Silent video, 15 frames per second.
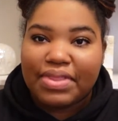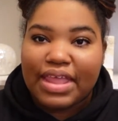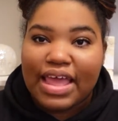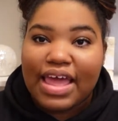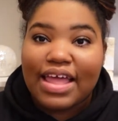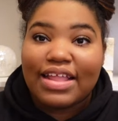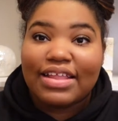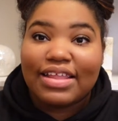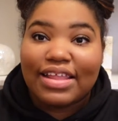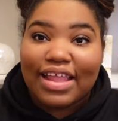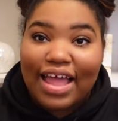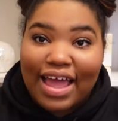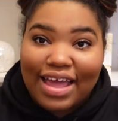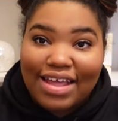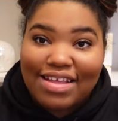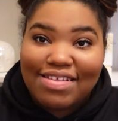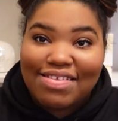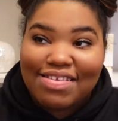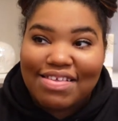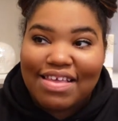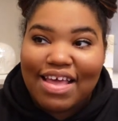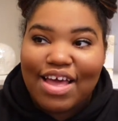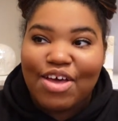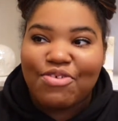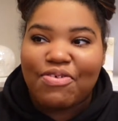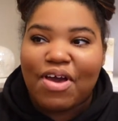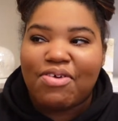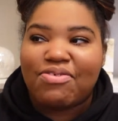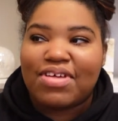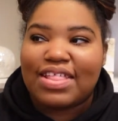in light of
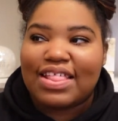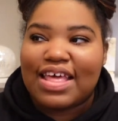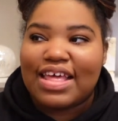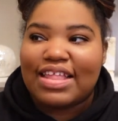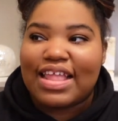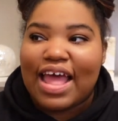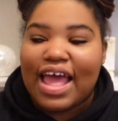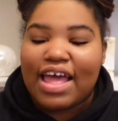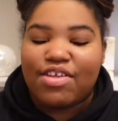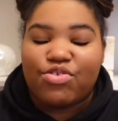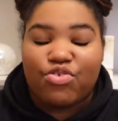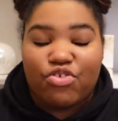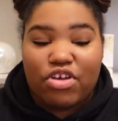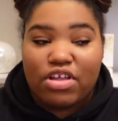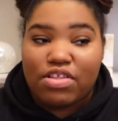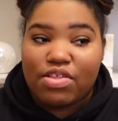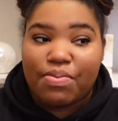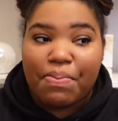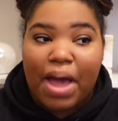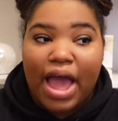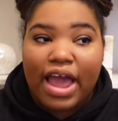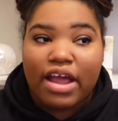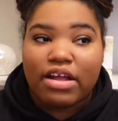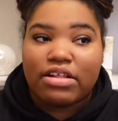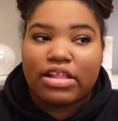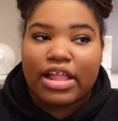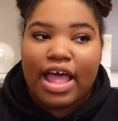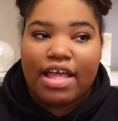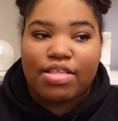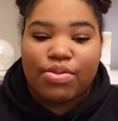everything that has transpired
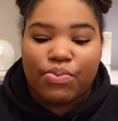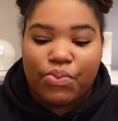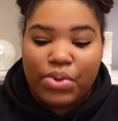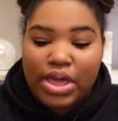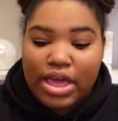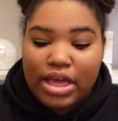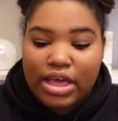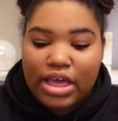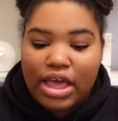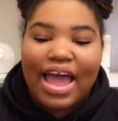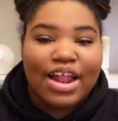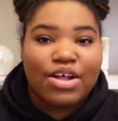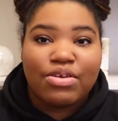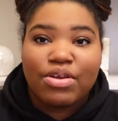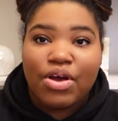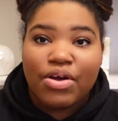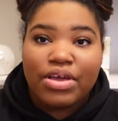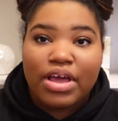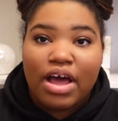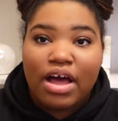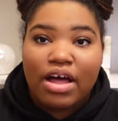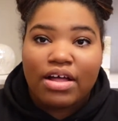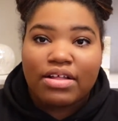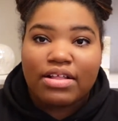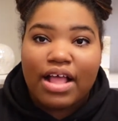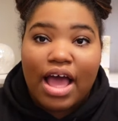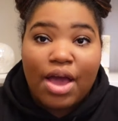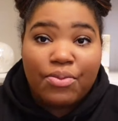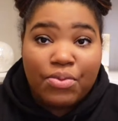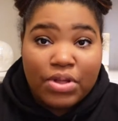last week, I don't know, y'all.
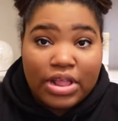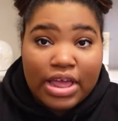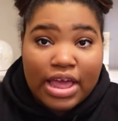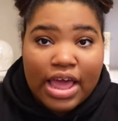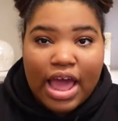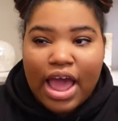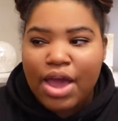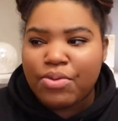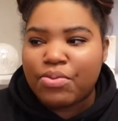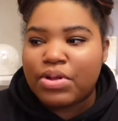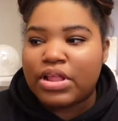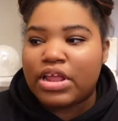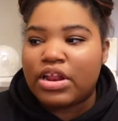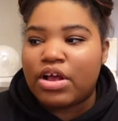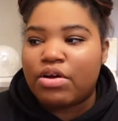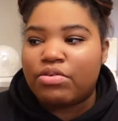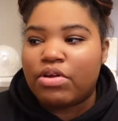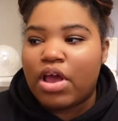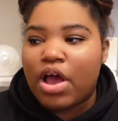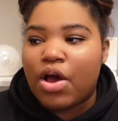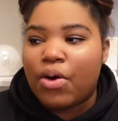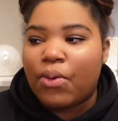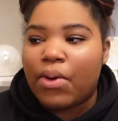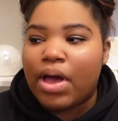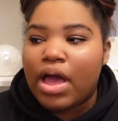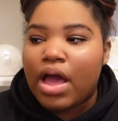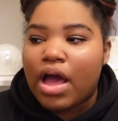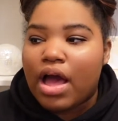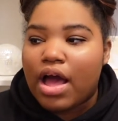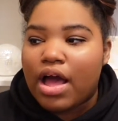I really don't know.
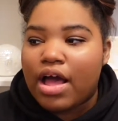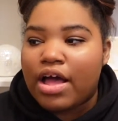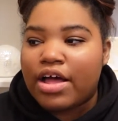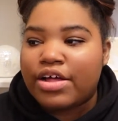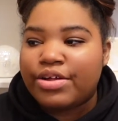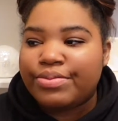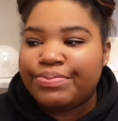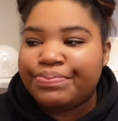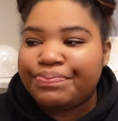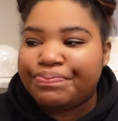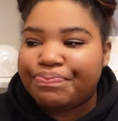A